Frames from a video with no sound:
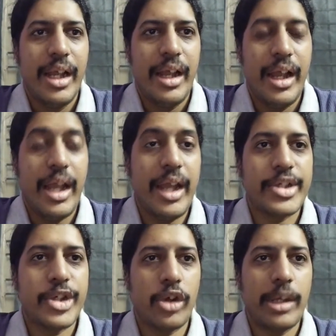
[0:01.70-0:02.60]
Hey,
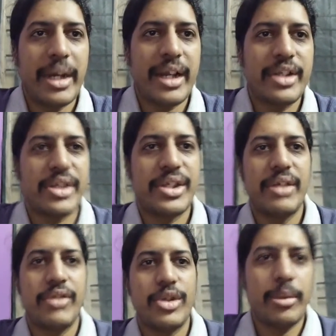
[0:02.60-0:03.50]
it's Dr. Maharaja
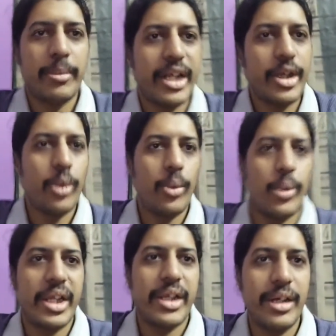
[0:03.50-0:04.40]
SivaSubramanian
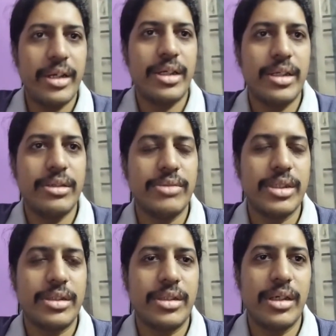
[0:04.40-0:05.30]
over here
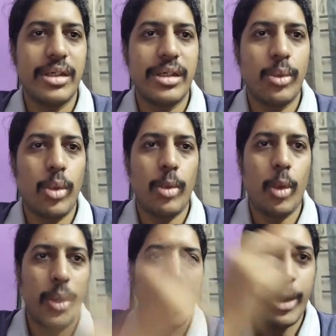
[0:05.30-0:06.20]
with uh, one
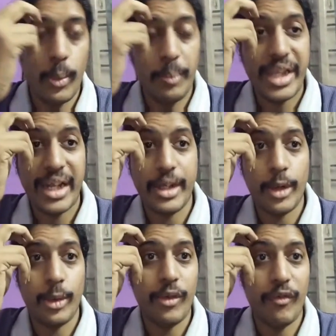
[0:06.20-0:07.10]
more video at
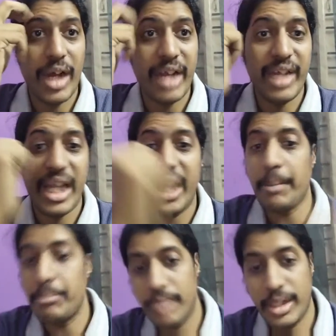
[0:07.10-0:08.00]
around 5
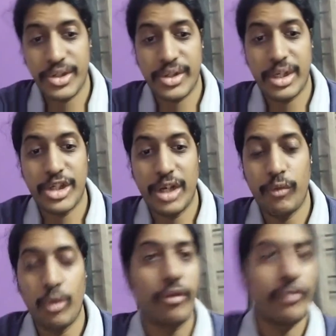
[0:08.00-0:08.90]
a.m. It's actually
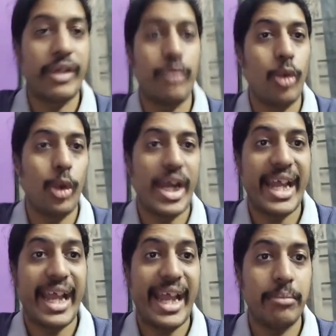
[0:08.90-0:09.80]
4.54
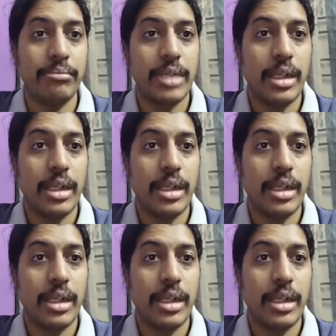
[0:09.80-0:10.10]
a.m.